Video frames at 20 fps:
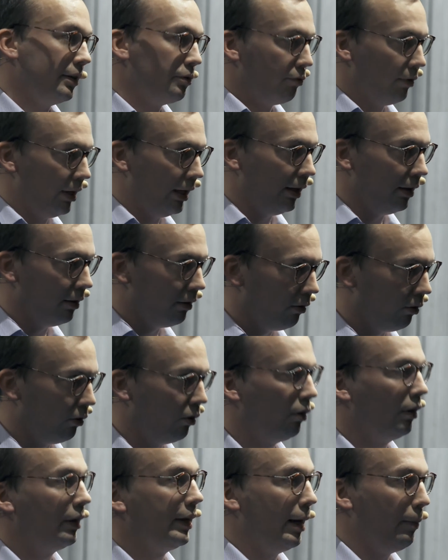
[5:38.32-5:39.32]
And that's really
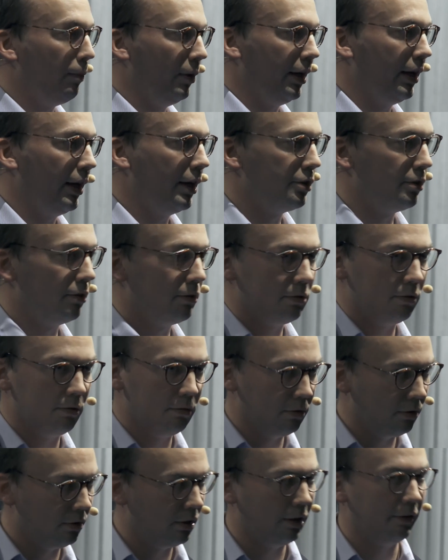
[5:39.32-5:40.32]
all the
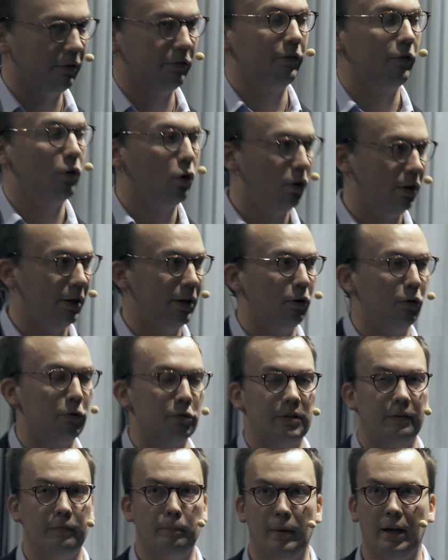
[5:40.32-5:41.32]
applications,
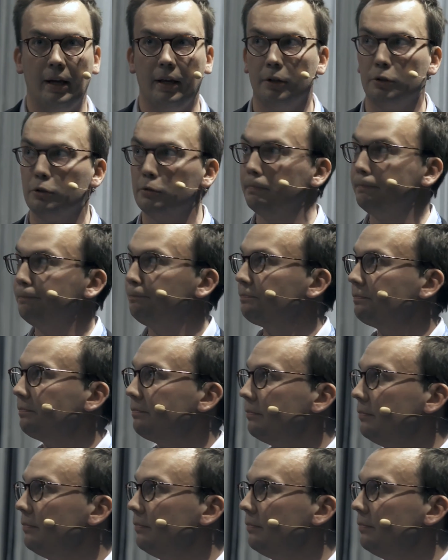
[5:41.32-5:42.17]
all-inclusive package.